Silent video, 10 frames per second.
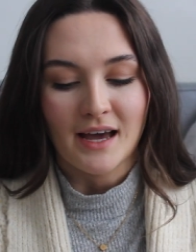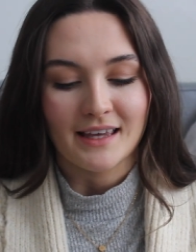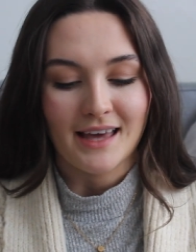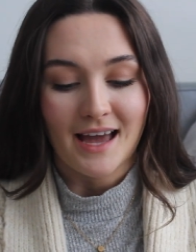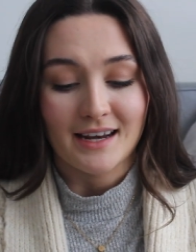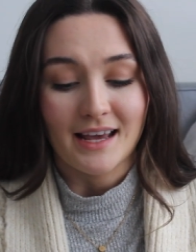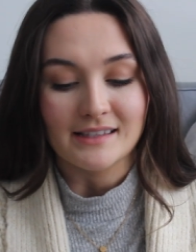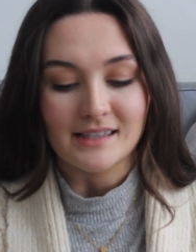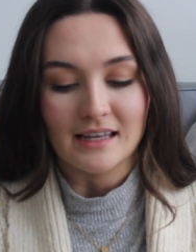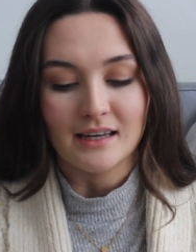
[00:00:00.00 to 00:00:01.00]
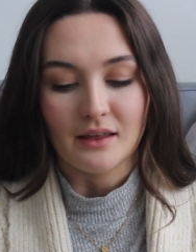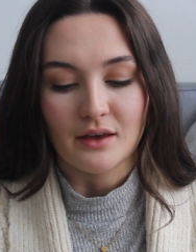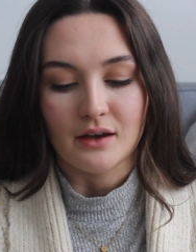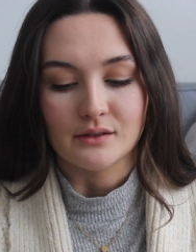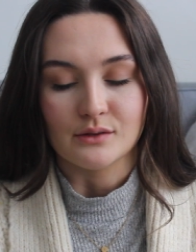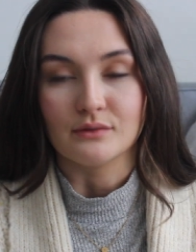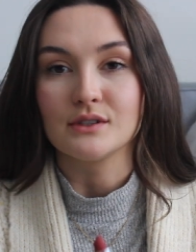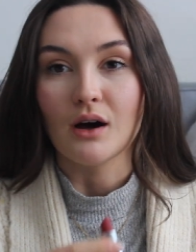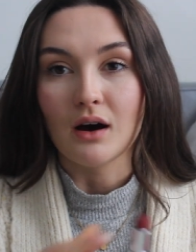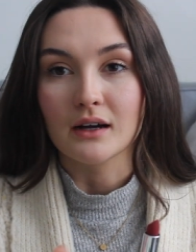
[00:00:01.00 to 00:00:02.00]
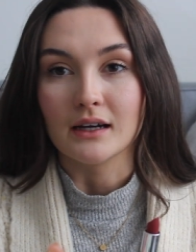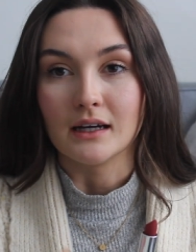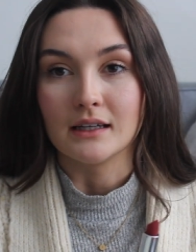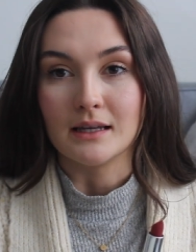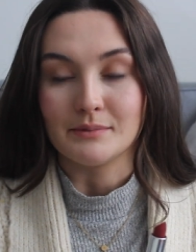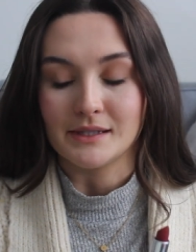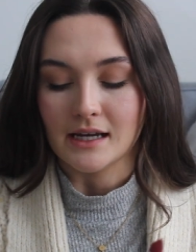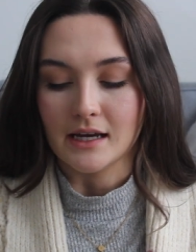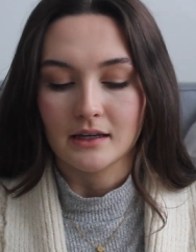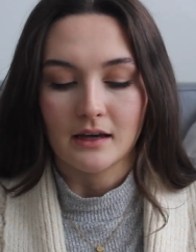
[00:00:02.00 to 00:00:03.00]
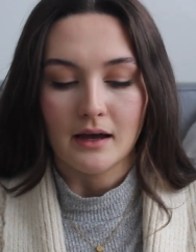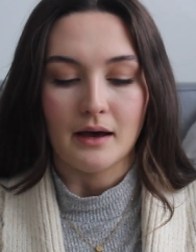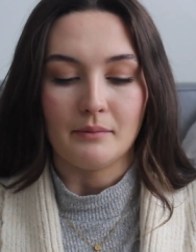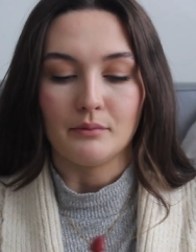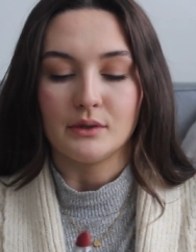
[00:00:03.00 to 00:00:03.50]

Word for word: Again, it's another sort of darker lipstick, um,